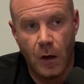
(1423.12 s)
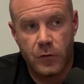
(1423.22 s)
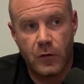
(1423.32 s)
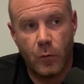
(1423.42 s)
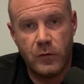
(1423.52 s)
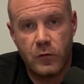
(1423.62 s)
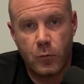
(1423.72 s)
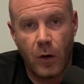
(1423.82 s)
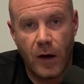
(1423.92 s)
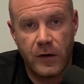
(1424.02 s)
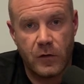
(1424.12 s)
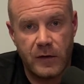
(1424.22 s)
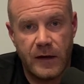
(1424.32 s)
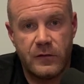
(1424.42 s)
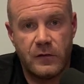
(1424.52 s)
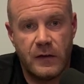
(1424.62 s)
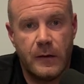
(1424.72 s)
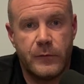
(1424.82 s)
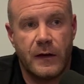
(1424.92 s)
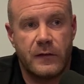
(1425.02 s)
So when you squat, your knees and your
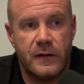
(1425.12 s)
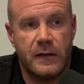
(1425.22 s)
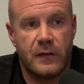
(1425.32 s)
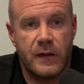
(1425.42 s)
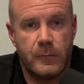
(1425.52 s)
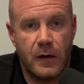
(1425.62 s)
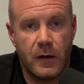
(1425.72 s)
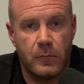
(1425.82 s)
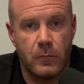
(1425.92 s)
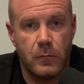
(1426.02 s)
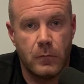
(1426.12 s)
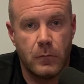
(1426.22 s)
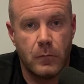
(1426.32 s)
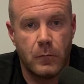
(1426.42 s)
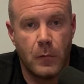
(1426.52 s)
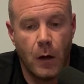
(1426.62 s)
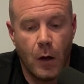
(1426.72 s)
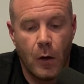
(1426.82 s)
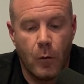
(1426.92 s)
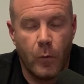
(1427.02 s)
hips extend at the same time.
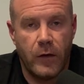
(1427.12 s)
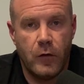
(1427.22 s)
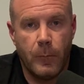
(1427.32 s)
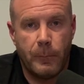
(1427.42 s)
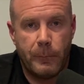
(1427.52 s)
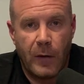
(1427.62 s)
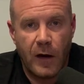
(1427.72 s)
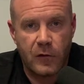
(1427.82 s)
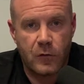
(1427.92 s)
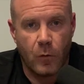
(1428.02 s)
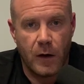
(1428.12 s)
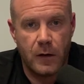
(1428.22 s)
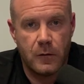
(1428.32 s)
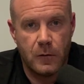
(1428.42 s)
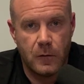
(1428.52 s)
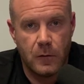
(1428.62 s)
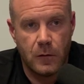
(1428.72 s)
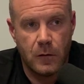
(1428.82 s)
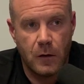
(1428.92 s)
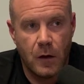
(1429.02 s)
When you box squat,
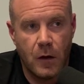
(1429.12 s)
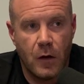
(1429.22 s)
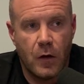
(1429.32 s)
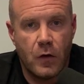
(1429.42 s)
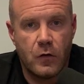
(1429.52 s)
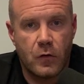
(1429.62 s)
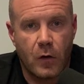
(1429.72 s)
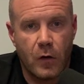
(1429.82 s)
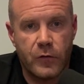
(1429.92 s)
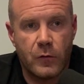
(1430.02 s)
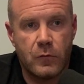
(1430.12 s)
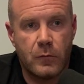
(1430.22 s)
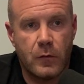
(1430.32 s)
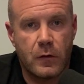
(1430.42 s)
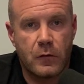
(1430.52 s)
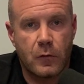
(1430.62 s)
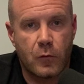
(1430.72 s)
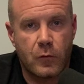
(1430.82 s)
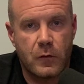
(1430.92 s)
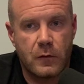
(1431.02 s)
you're also
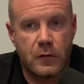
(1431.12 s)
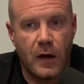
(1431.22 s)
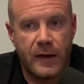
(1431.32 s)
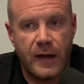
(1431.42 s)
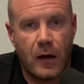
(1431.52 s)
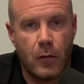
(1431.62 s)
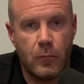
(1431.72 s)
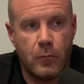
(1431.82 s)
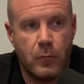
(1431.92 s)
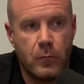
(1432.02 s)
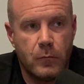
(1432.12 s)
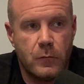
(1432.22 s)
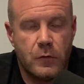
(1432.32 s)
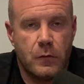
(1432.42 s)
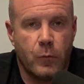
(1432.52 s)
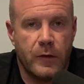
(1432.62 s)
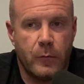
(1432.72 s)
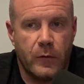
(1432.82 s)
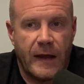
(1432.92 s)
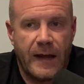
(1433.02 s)
cutting out, when
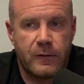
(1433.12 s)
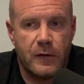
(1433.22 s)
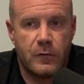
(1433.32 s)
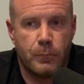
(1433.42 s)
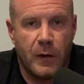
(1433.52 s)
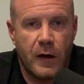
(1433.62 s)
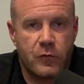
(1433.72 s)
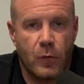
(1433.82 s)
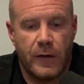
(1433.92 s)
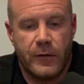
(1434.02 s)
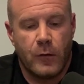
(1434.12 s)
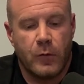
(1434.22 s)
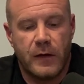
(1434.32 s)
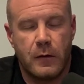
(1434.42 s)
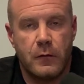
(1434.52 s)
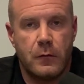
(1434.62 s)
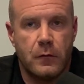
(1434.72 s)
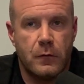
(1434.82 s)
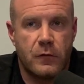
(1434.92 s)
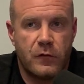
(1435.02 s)
the athletes box squat, they don't get,
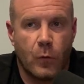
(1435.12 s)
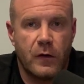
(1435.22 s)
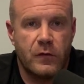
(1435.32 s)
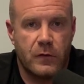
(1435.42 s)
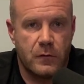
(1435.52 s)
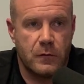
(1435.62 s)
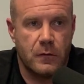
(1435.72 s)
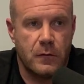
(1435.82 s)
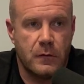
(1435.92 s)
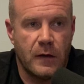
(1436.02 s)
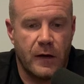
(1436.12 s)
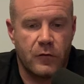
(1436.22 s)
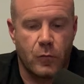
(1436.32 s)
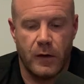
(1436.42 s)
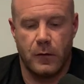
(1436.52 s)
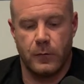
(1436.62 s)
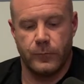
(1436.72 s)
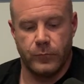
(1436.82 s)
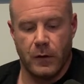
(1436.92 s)
soreness is not as greater.